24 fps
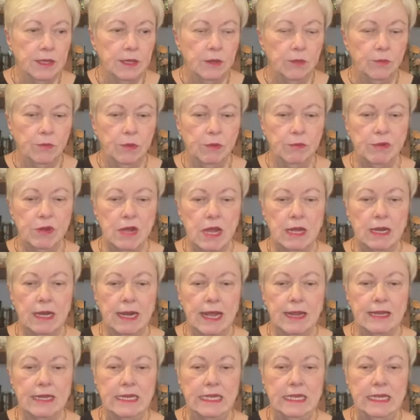we were not
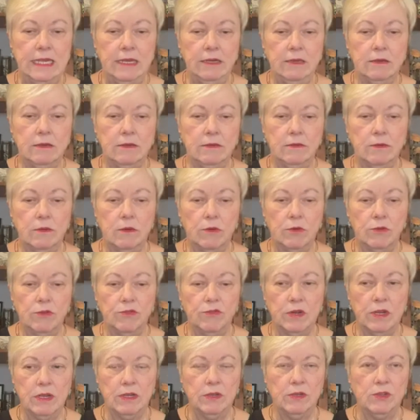allowed to eat or
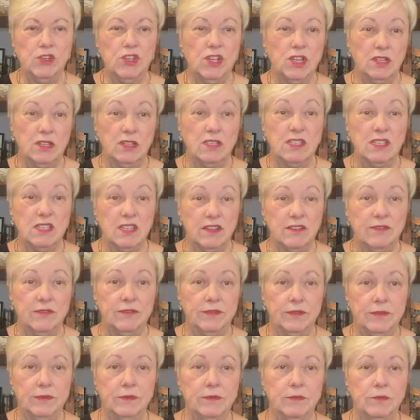drink junk
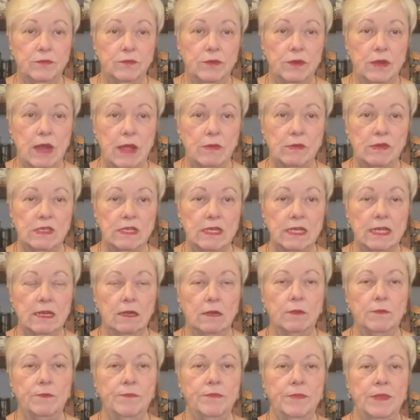stuff when I was
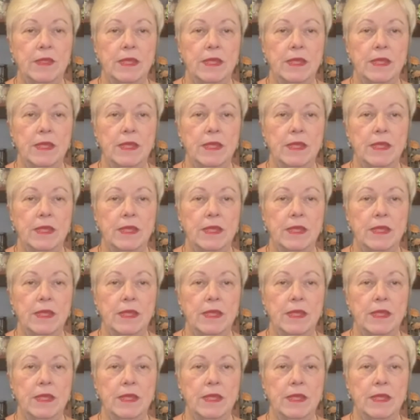little.